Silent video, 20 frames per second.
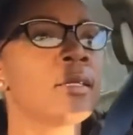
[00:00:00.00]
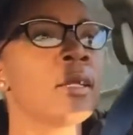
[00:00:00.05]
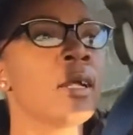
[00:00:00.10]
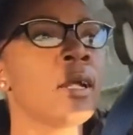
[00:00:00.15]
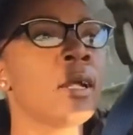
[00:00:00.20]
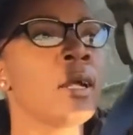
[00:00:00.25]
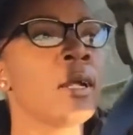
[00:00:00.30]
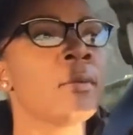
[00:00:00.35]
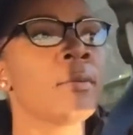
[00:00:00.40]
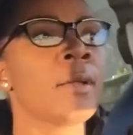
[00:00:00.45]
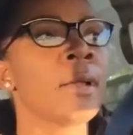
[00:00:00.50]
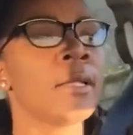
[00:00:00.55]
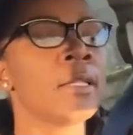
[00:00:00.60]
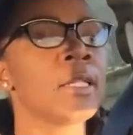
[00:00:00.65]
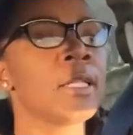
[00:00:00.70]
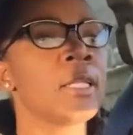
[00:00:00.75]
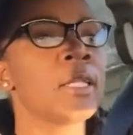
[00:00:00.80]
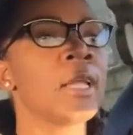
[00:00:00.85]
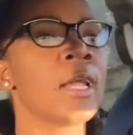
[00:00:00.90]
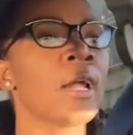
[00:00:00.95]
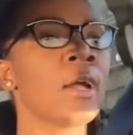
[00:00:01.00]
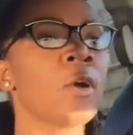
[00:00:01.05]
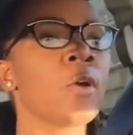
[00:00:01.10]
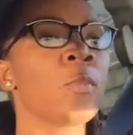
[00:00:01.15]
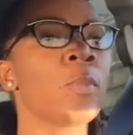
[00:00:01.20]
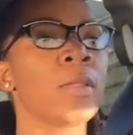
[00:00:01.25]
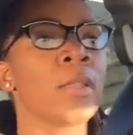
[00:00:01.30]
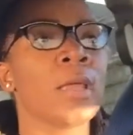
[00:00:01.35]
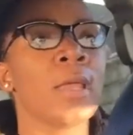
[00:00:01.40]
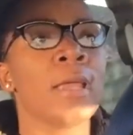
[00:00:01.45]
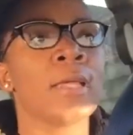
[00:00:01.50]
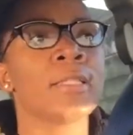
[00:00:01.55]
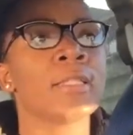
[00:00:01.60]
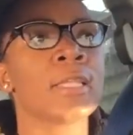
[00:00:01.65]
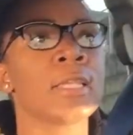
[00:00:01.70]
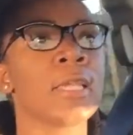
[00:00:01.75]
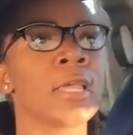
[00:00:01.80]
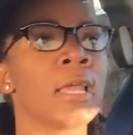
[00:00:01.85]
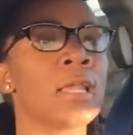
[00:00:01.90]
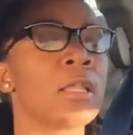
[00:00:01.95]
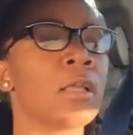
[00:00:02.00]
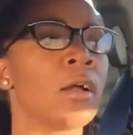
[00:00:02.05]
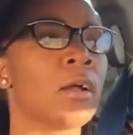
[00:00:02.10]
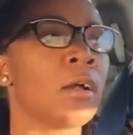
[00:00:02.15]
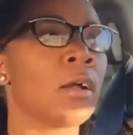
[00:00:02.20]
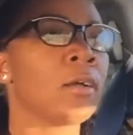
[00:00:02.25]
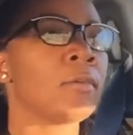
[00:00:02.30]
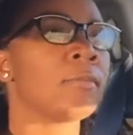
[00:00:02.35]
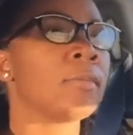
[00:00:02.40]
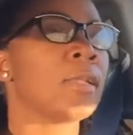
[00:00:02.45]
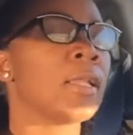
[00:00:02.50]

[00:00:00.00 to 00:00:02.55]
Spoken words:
I need help, and I had to get up.